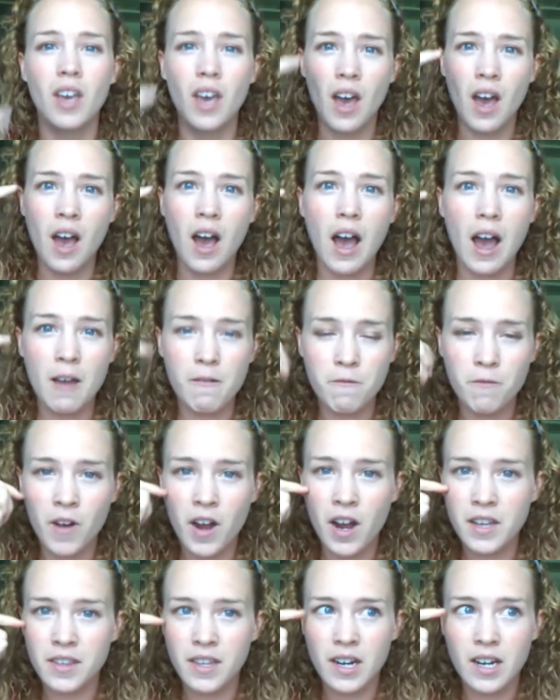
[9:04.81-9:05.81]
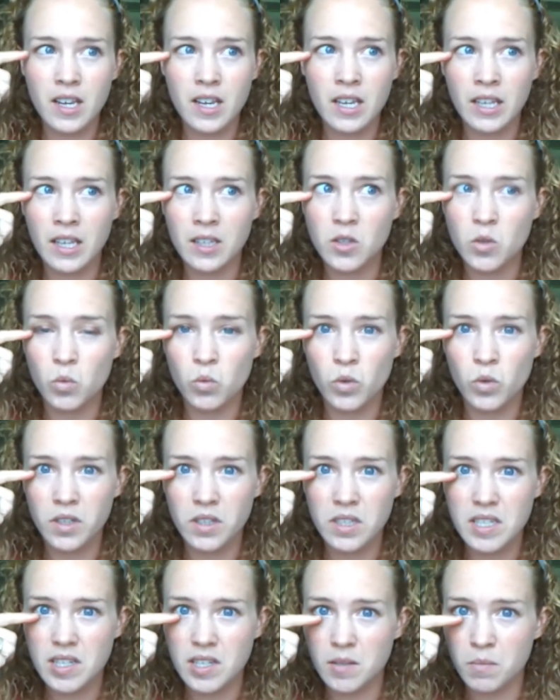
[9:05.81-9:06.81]
I find that it gets
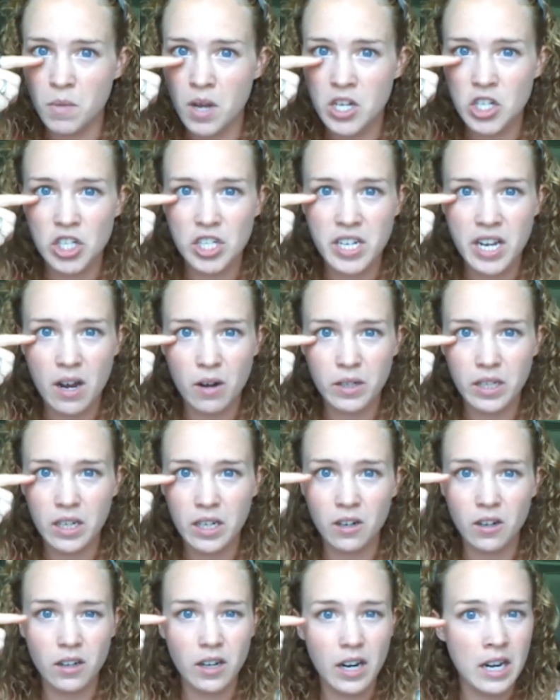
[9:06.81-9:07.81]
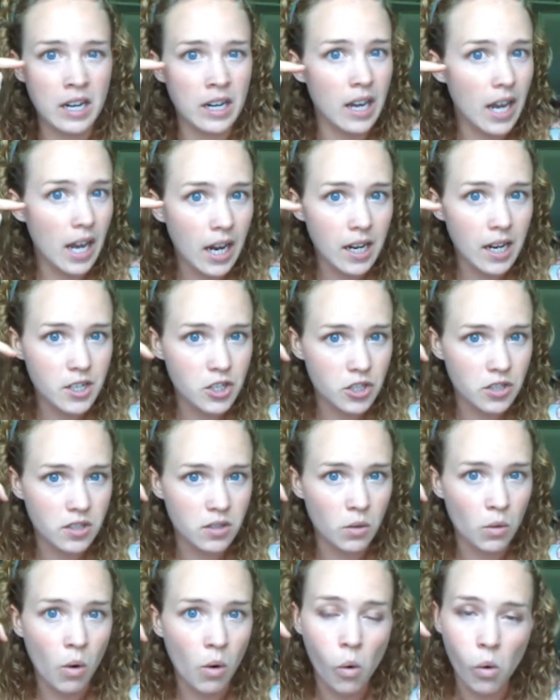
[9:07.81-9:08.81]
really smudgy down here and it ages
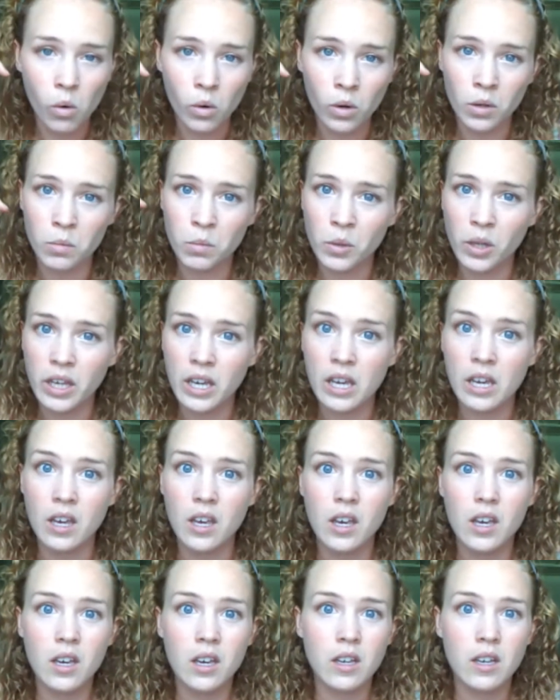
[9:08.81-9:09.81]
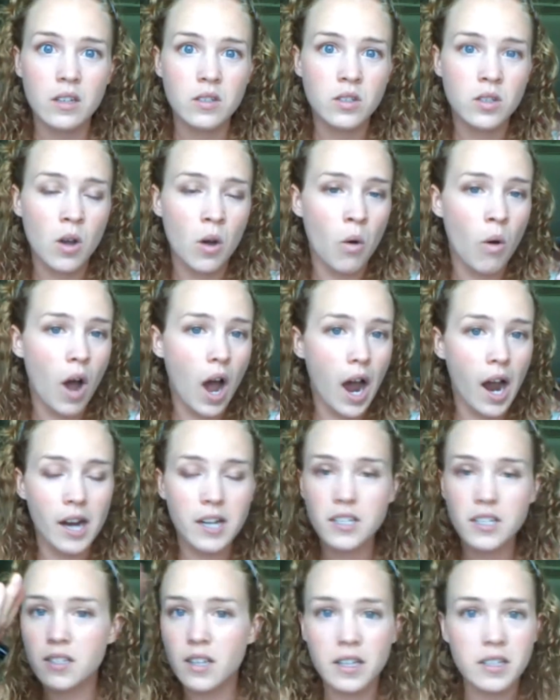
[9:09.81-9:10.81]
you horribly. So I
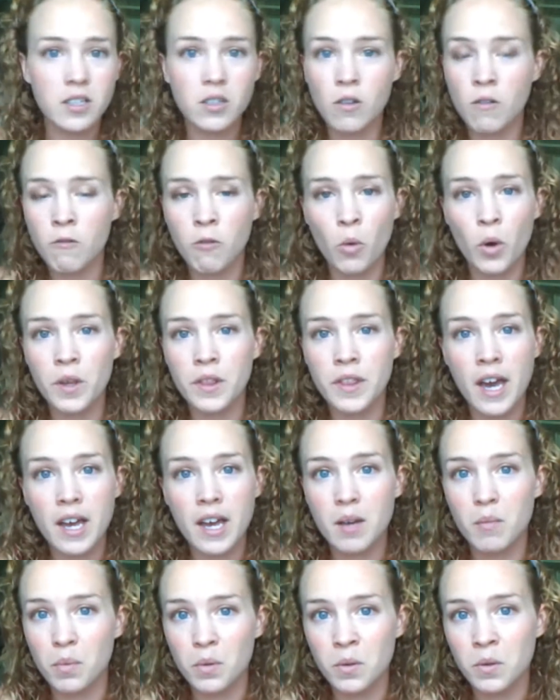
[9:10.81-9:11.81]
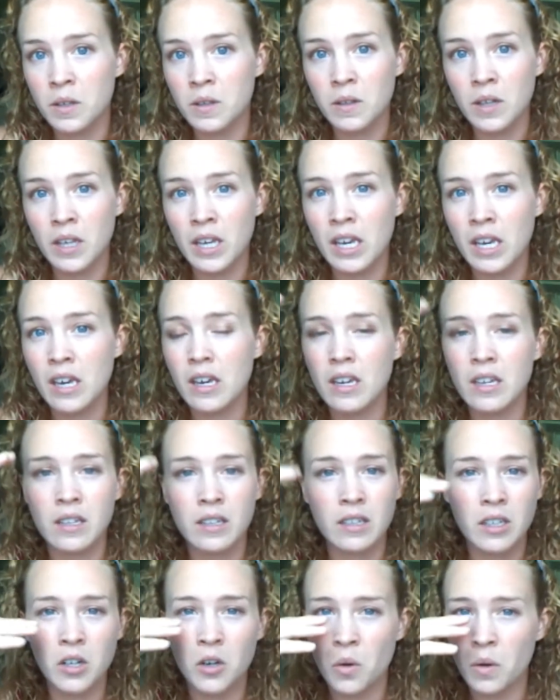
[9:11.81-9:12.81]
just like to avoid that completely.
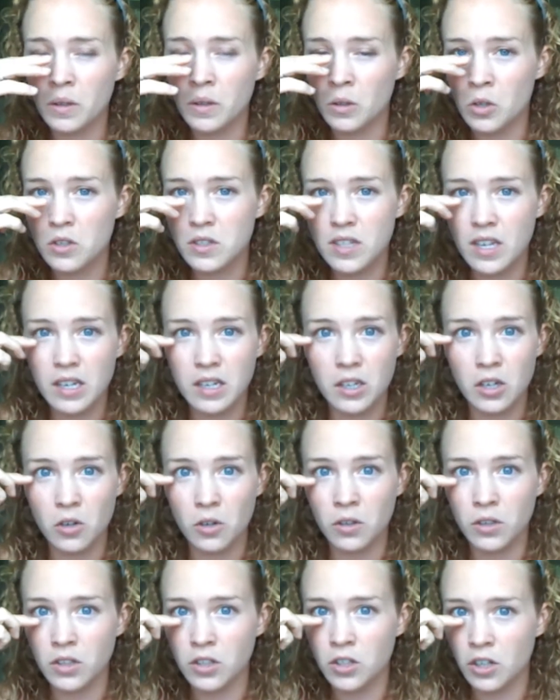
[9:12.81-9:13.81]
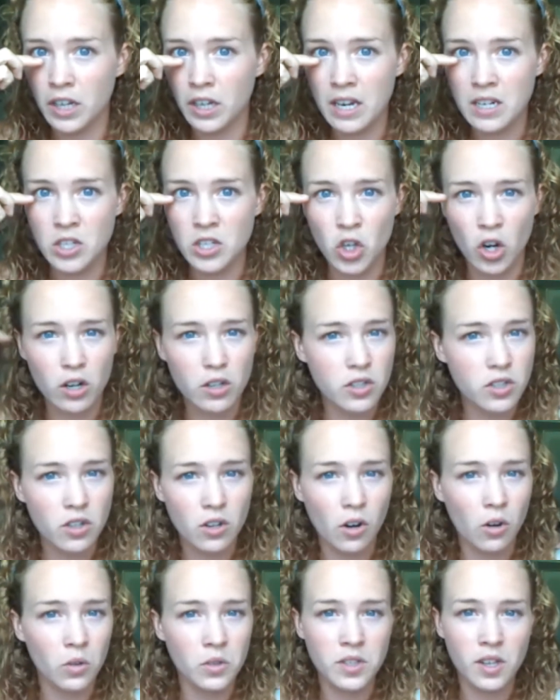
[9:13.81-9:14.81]
You know, it looks like you're getting dark
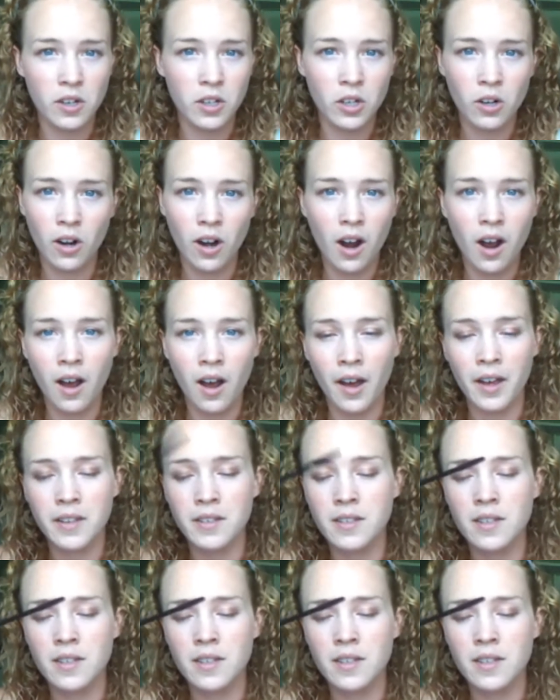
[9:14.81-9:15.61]
circles under your eyes.